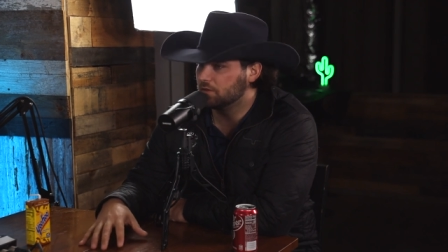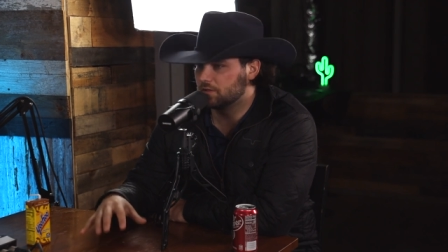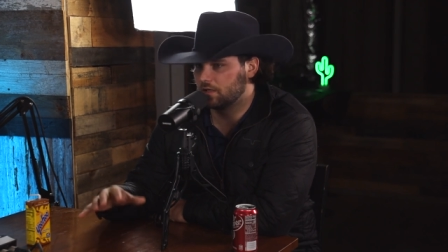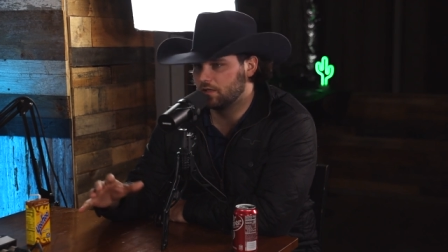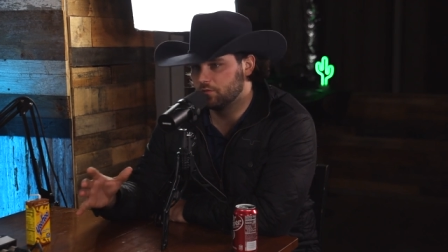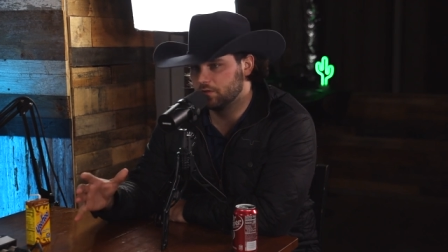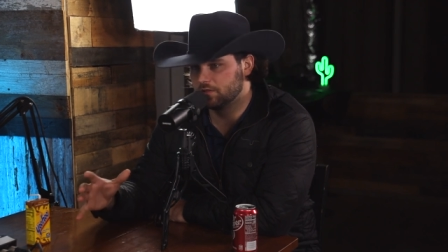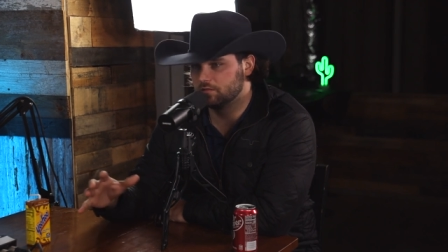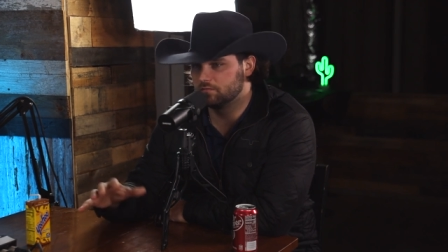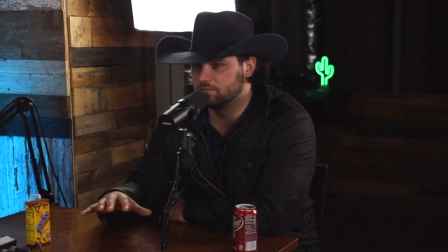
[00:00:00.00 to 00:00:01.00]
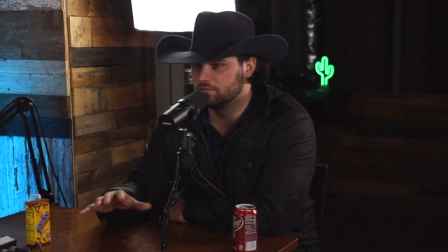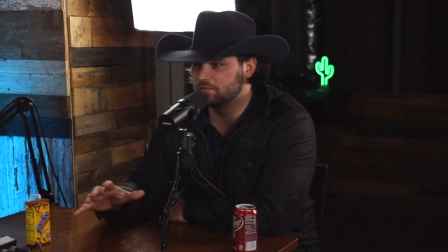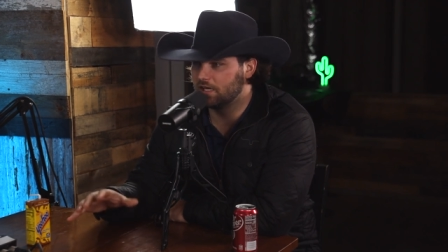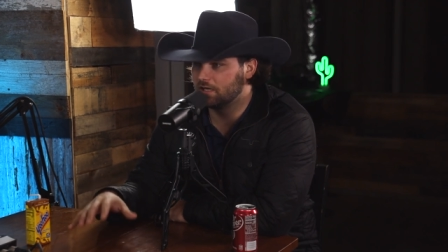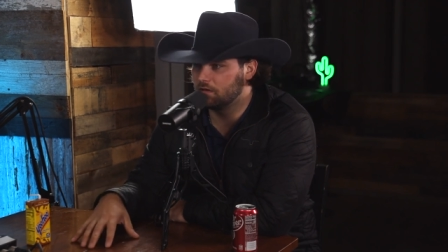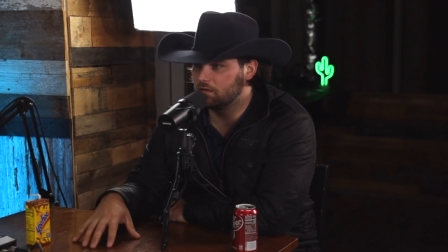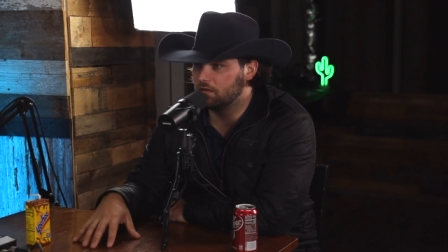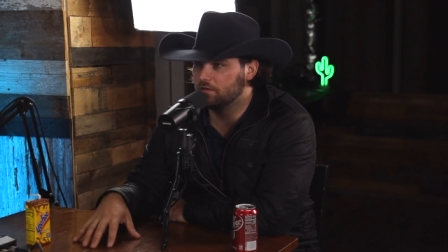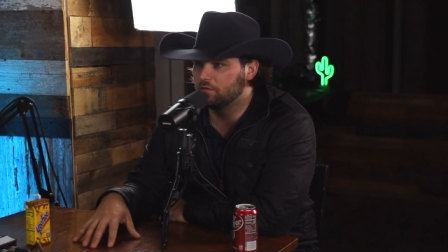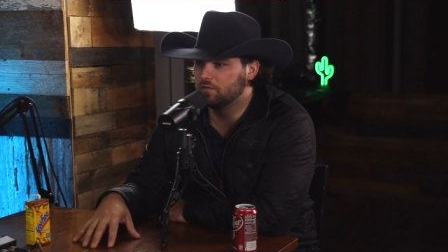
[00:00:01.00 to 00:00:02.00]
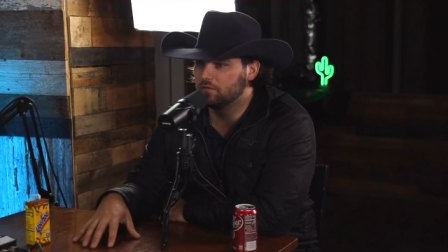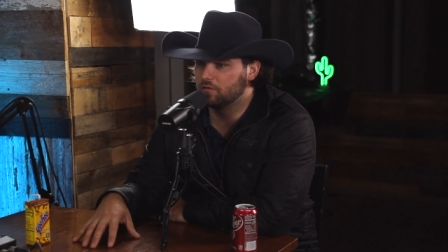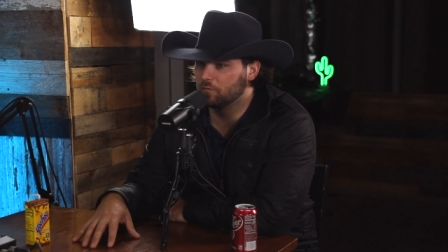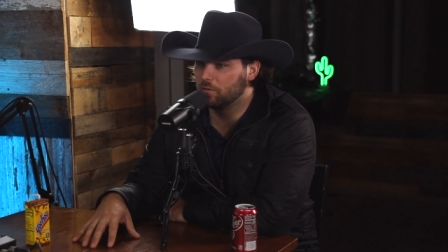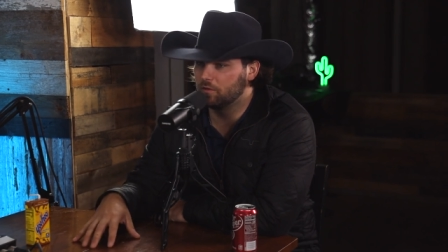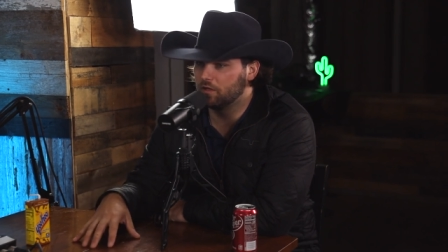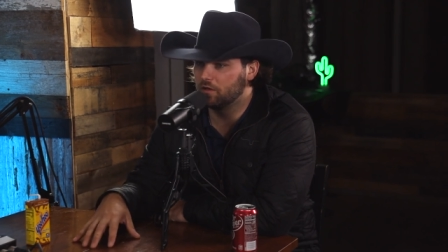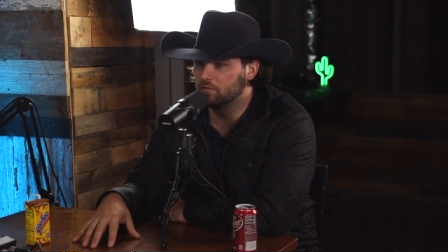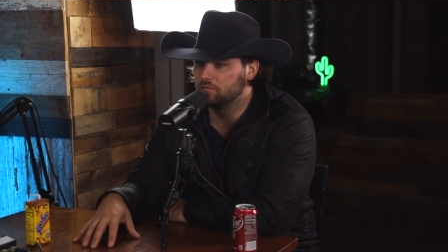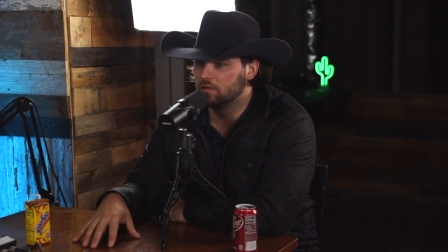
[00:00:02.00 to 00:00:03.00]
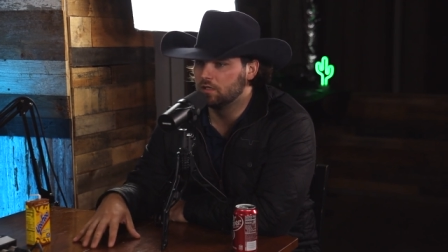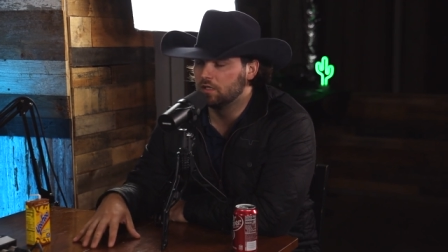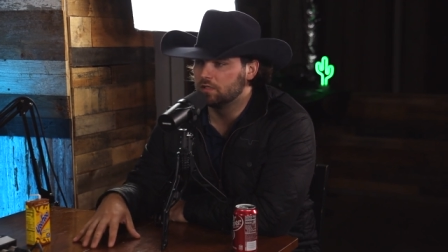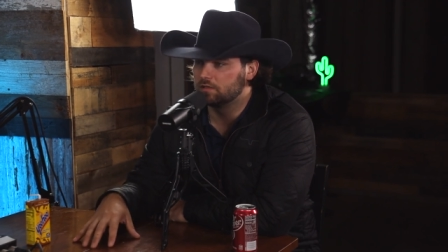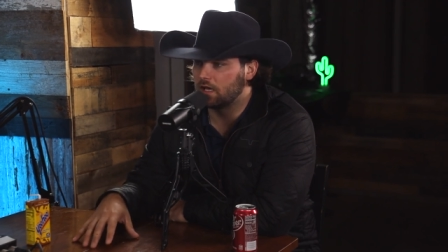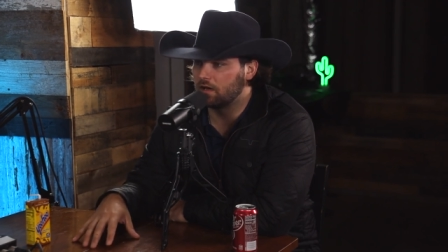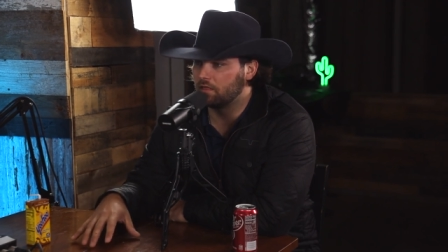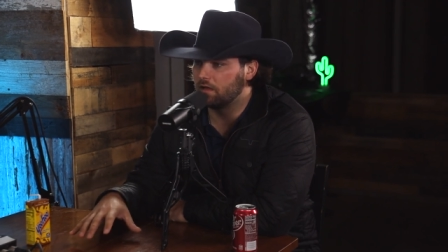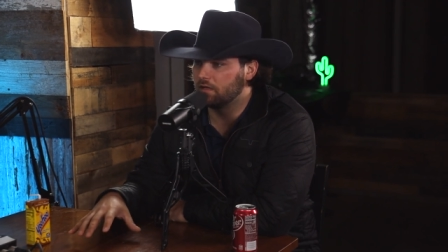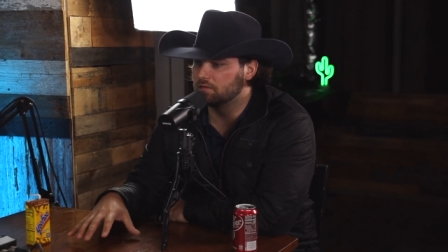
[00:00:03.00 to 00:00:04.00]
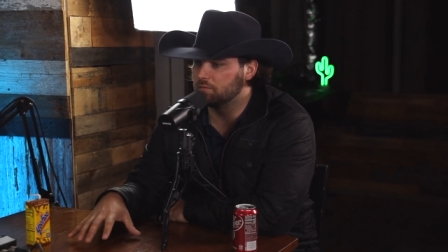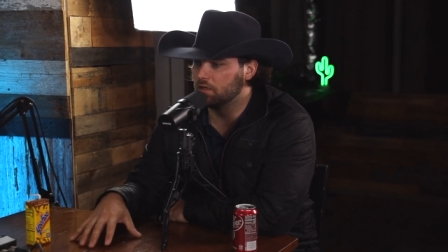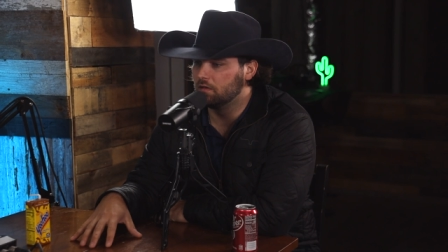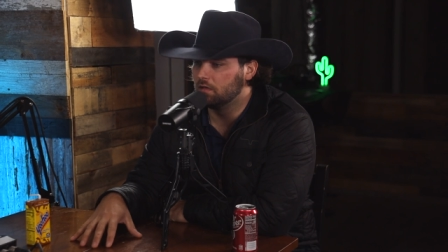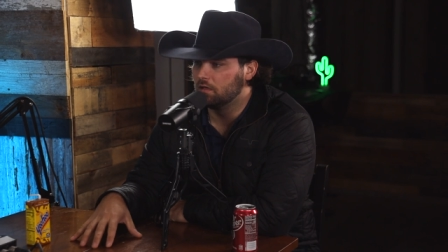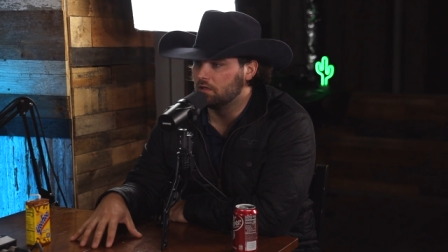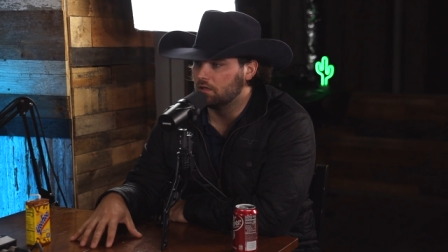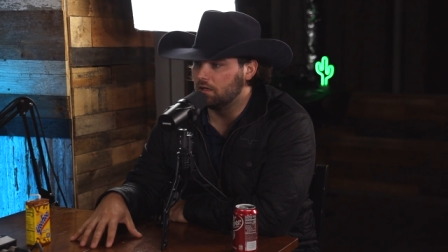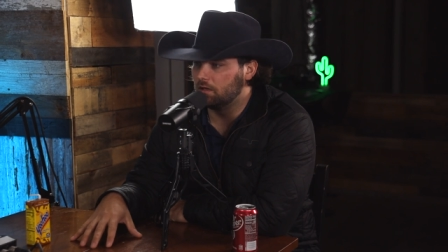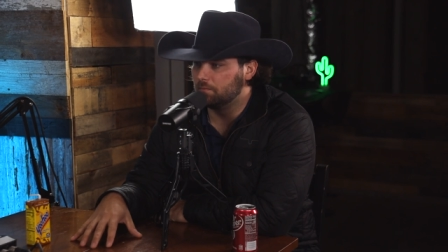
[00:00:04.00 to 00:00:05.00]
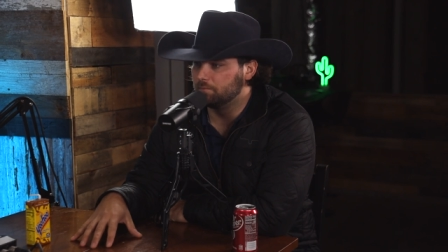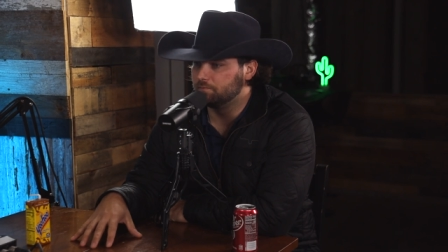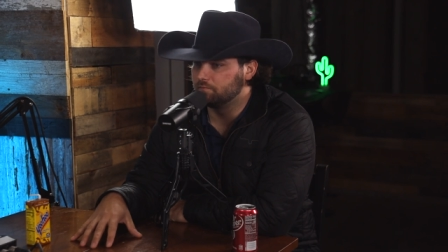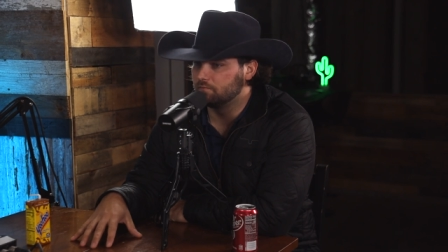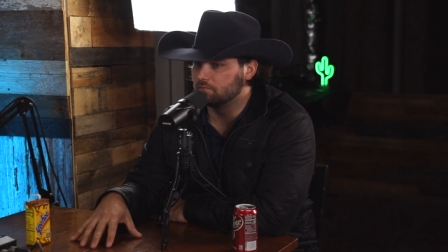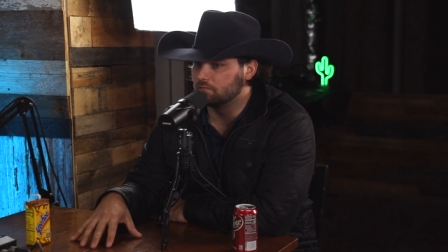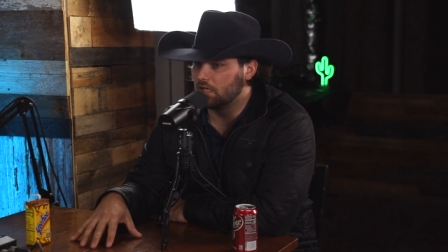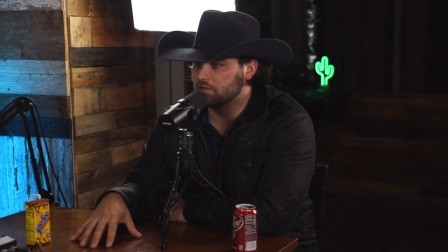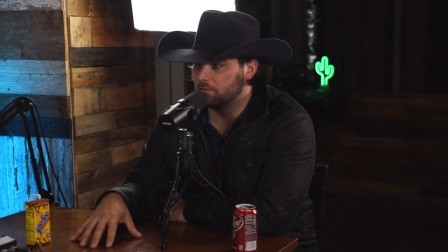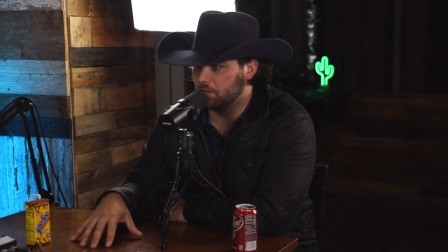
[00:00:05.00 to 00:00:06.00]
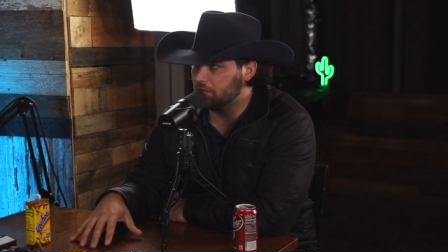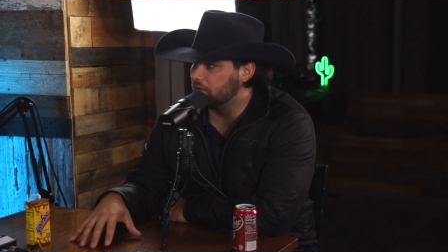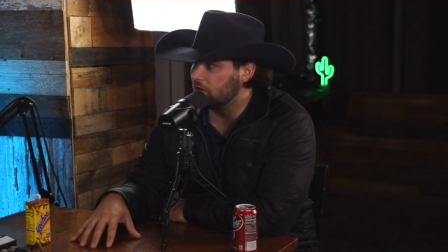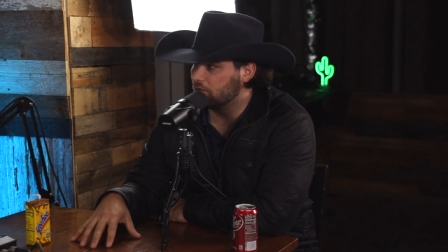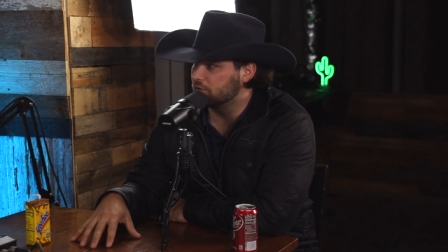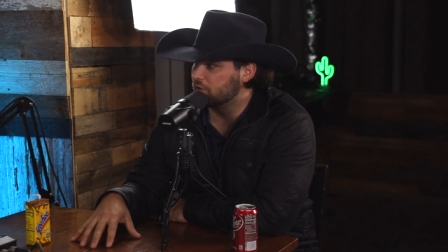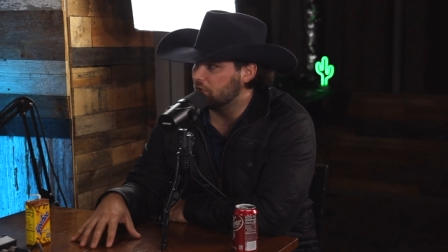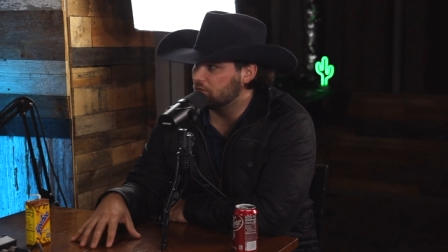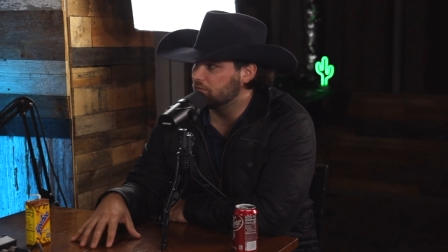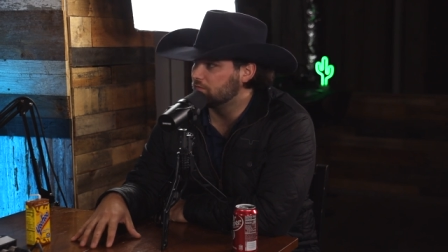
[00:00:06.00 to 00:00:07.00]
which yeah. I know isn't technically the the rodeo side of things, but uh, it's a million dollar show.